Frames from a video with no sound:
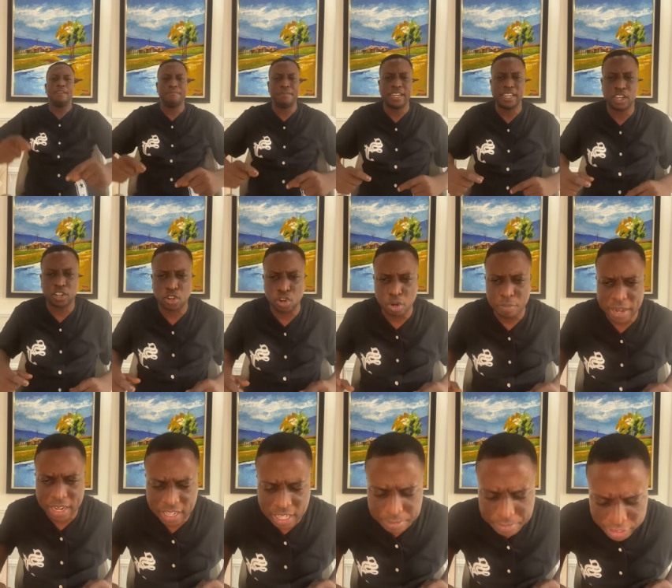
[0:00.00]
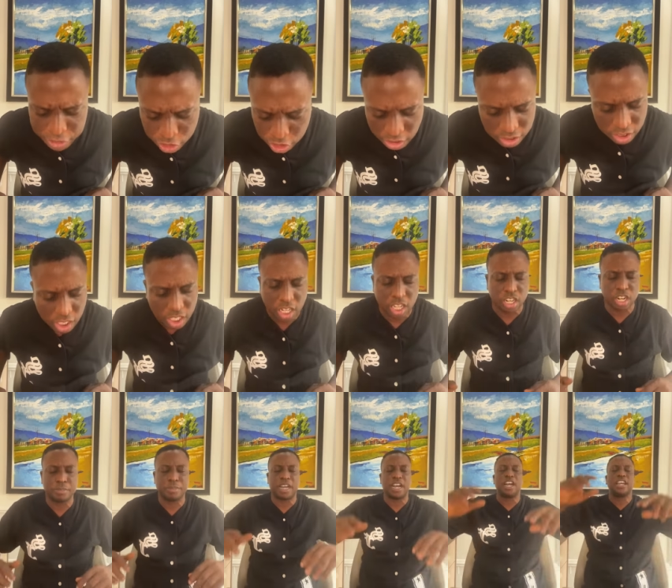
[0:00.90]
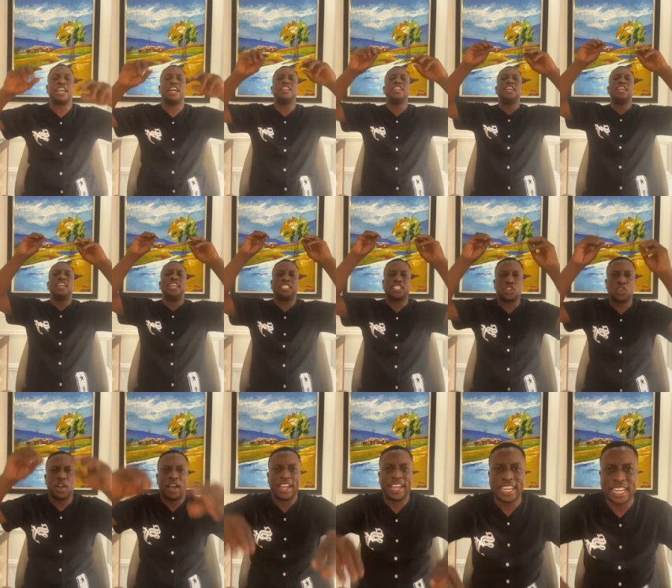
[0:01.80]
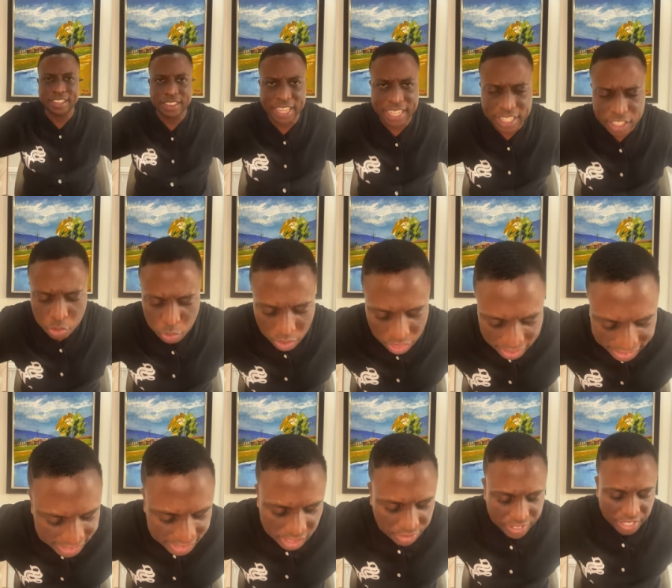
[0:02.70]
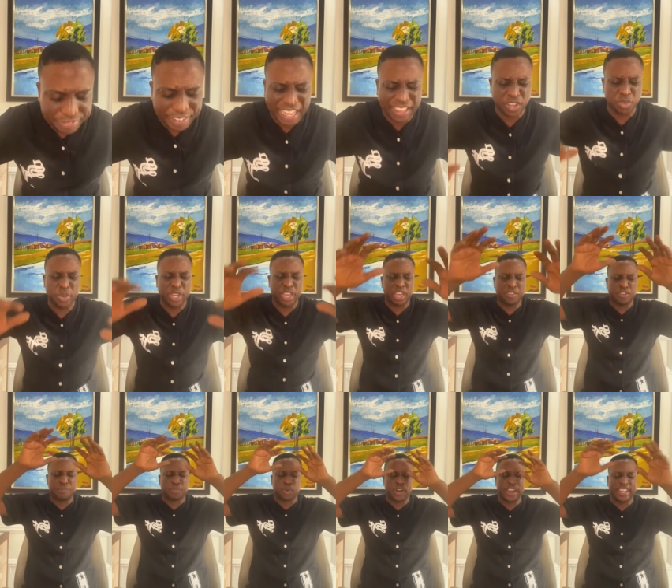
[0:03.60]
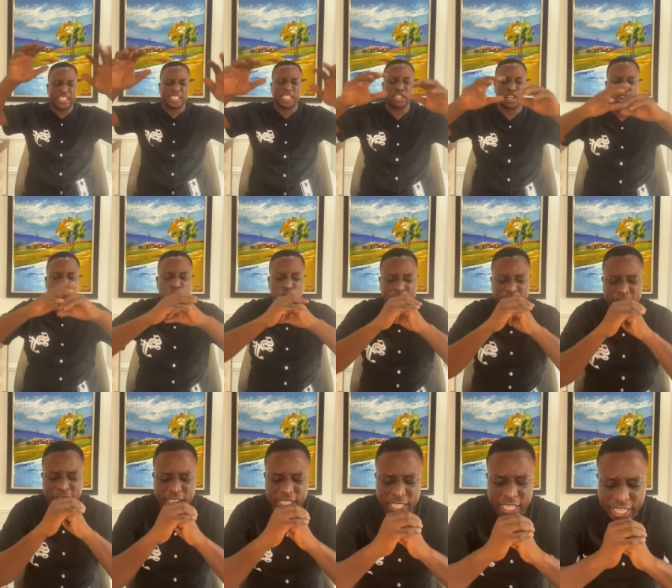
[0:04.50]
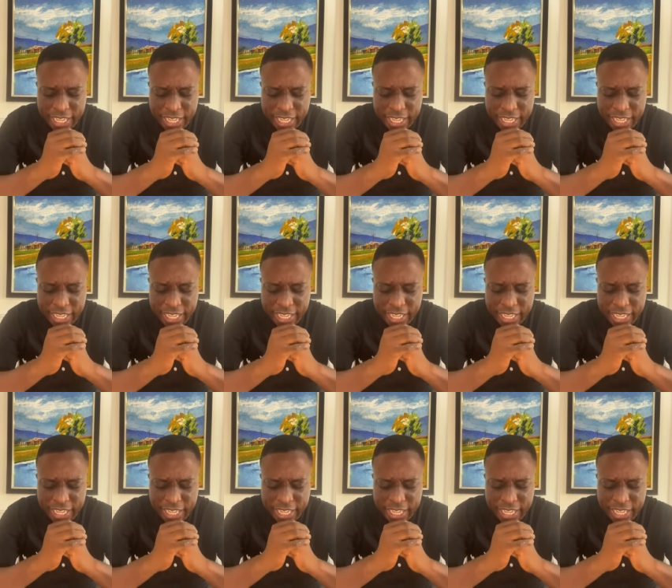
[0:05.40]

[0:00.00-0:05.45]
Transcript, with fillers: Lemene Kobarabashanda Rabahaya. Let's go ahead and end this with Thanksgiving. Father, we give you praise and glory.